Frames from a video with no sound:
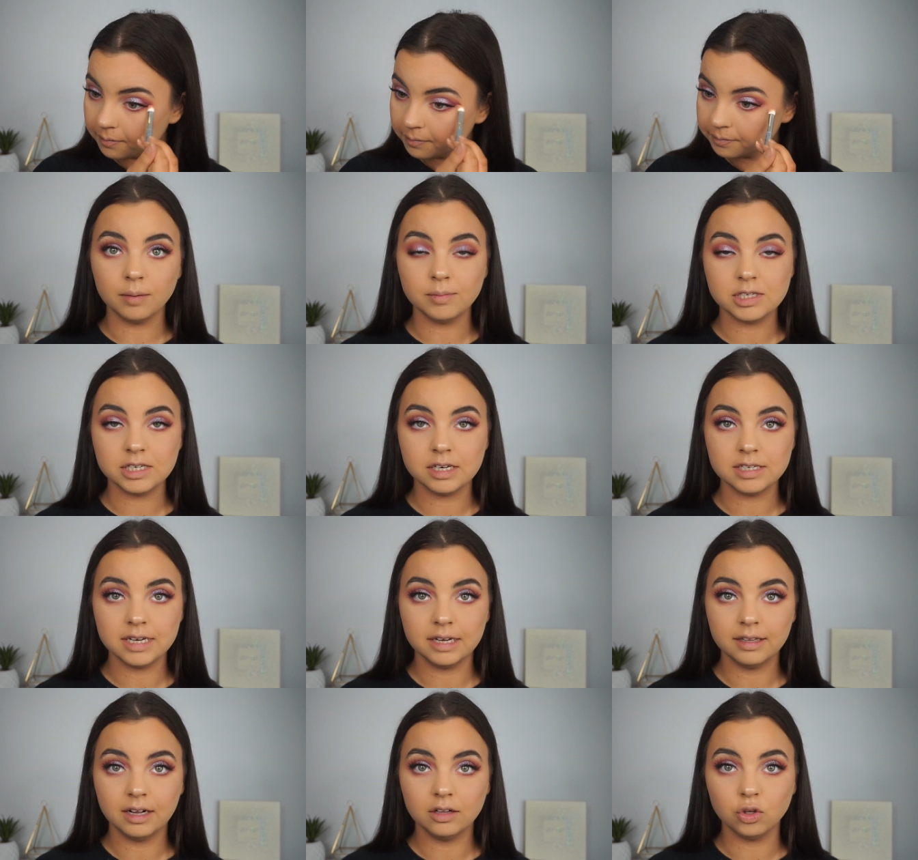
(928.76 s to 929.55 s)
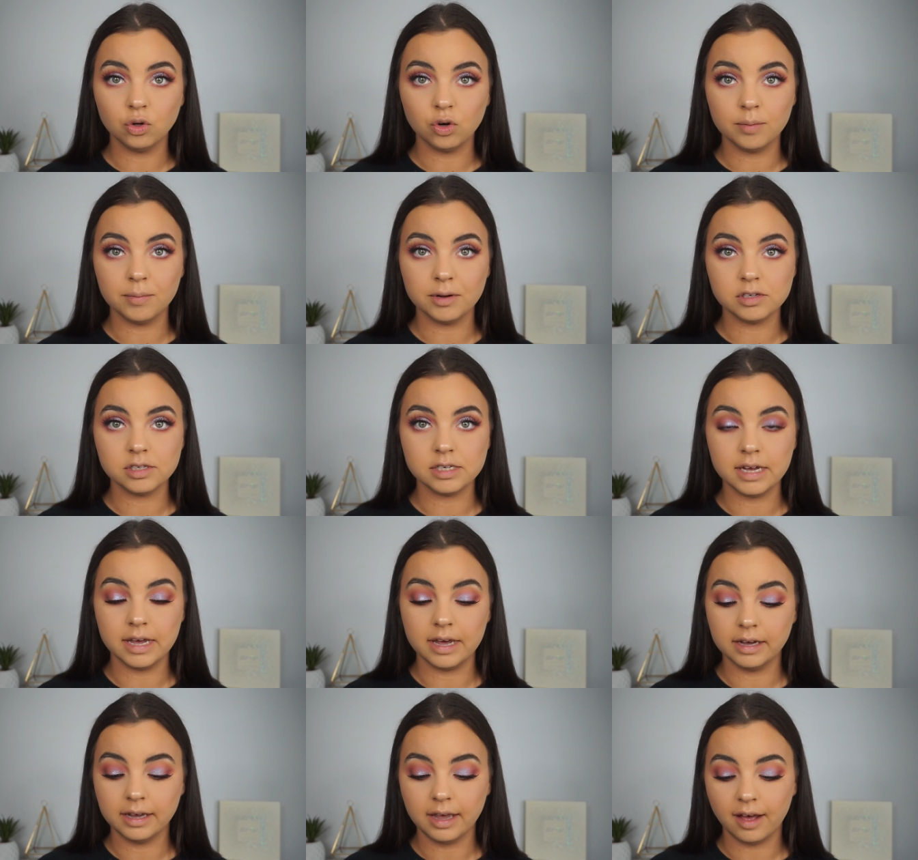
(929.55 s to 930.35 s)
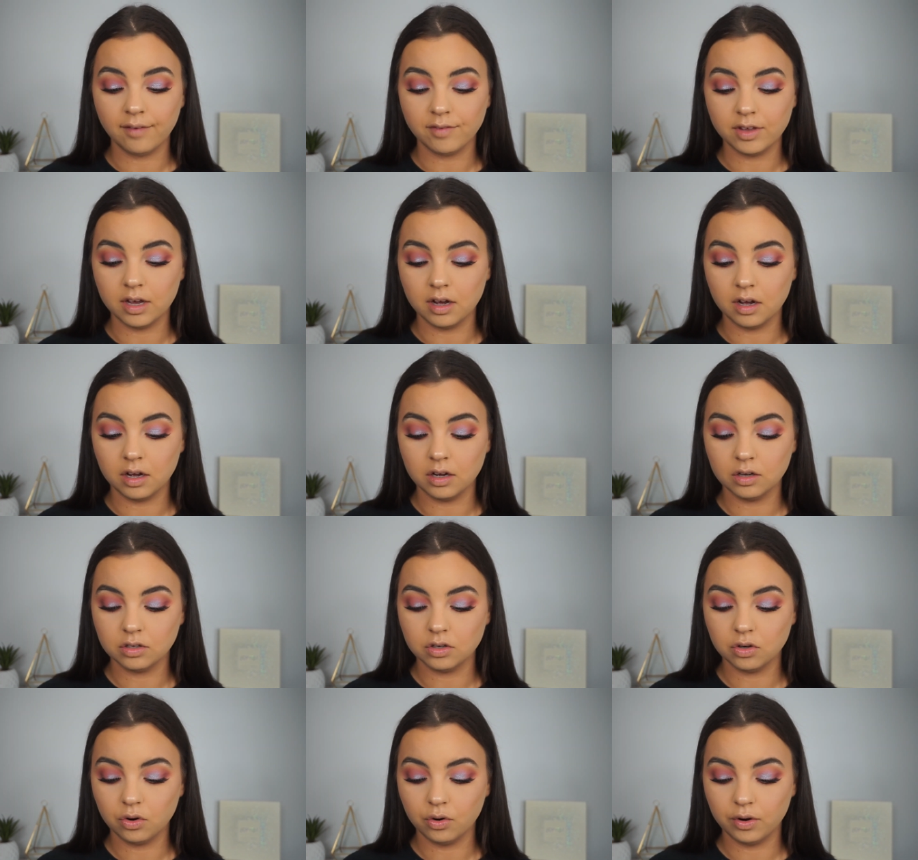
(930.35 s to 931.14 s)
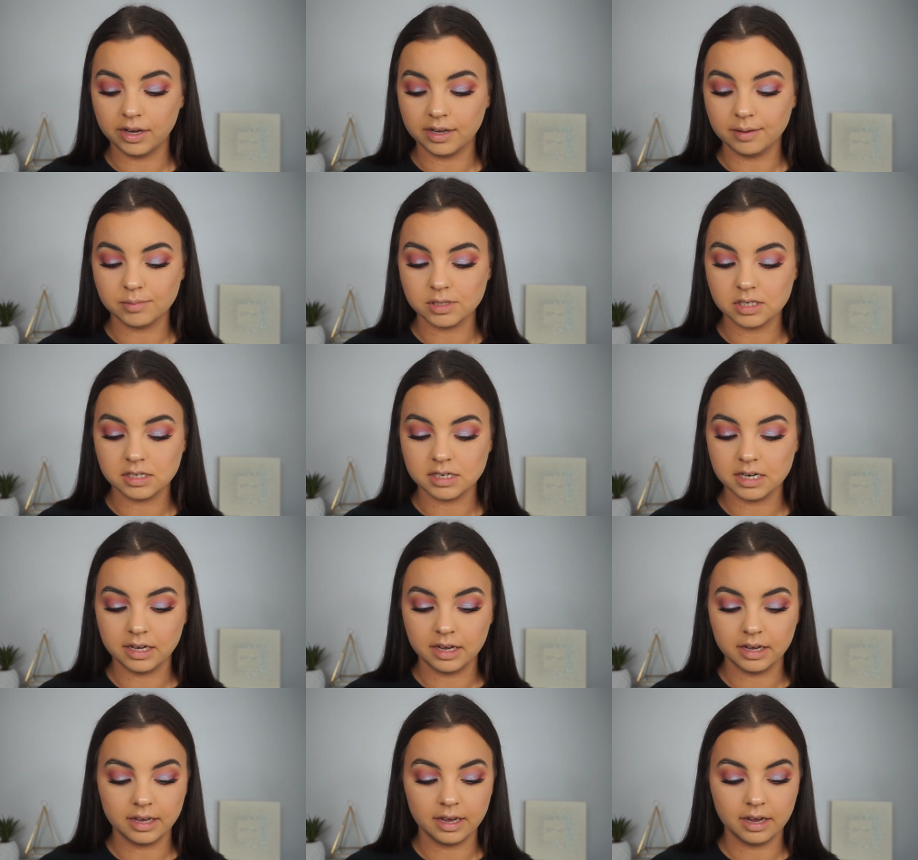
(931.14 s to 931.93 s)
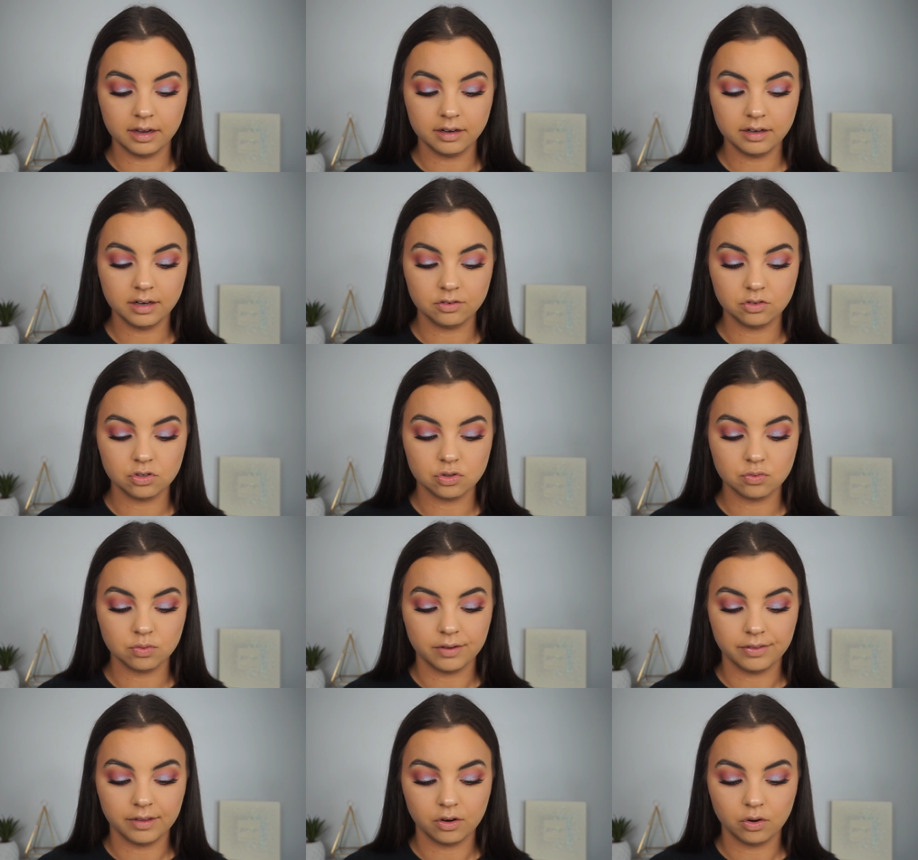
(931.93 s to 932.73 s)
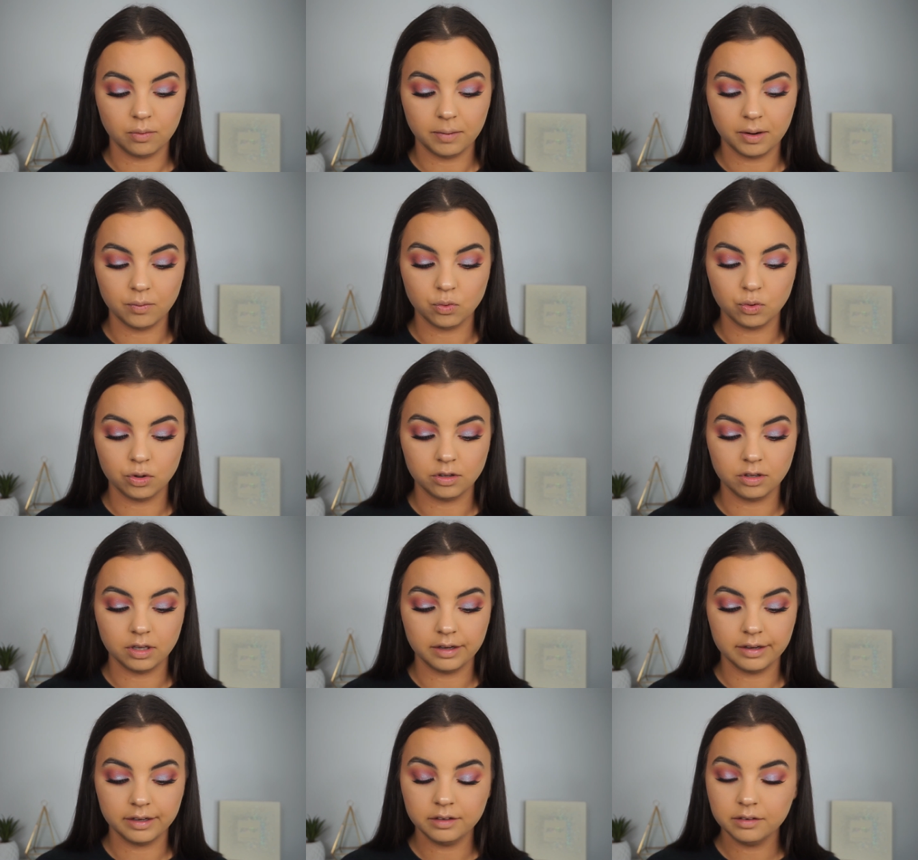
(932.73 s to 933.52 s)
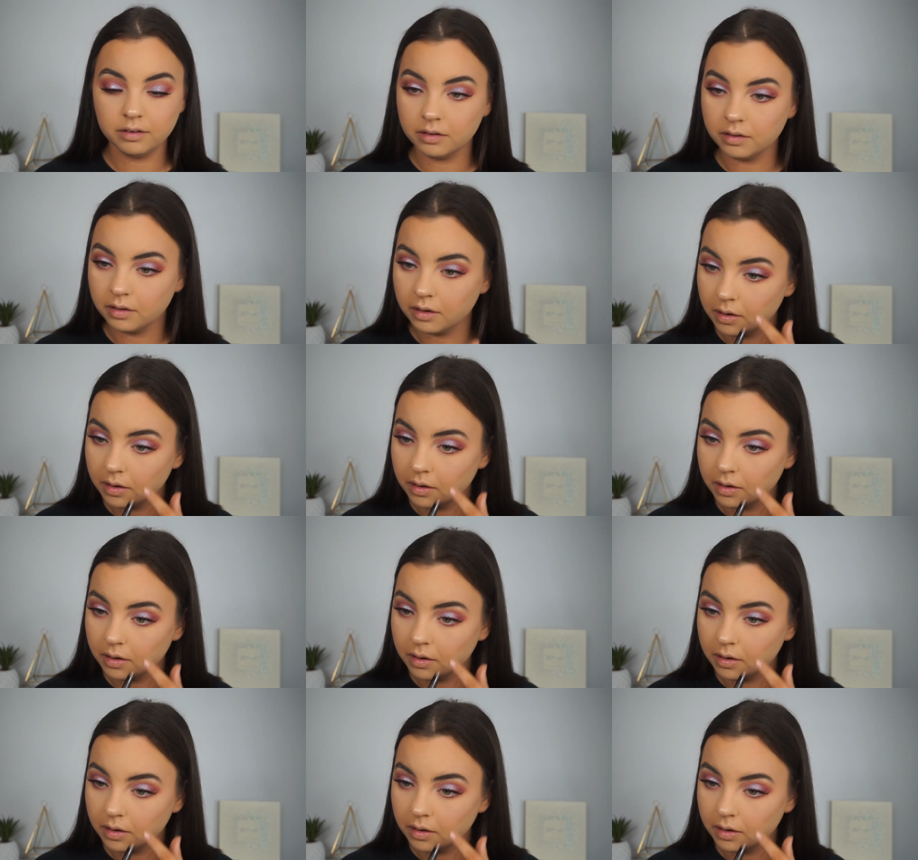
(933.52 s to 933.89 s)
I'm just going to take that Mercier Caviar cream stick again and just run that on my waterline.